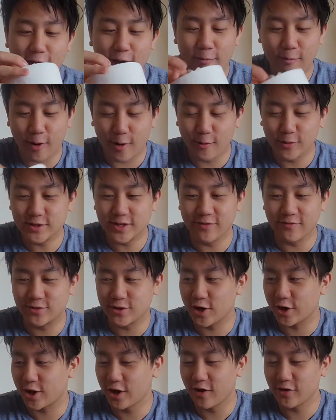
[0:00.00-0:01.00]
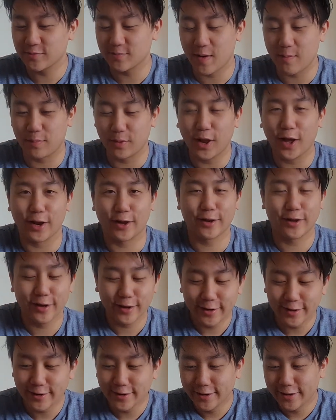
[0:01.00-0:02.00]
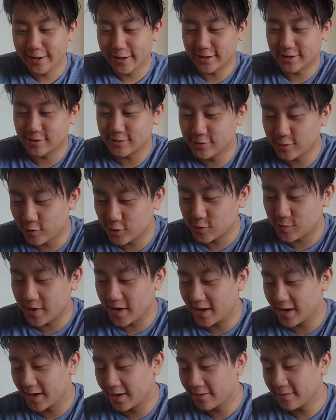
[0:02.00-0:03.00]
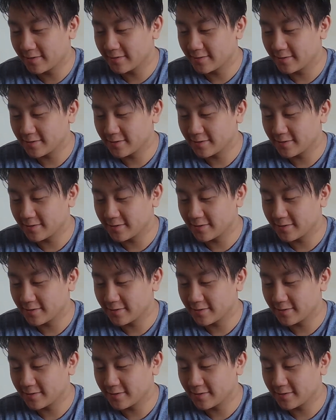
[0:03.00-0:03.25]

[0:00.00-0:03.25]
I wasn't even choking off my blood. Because I was nose bleeding.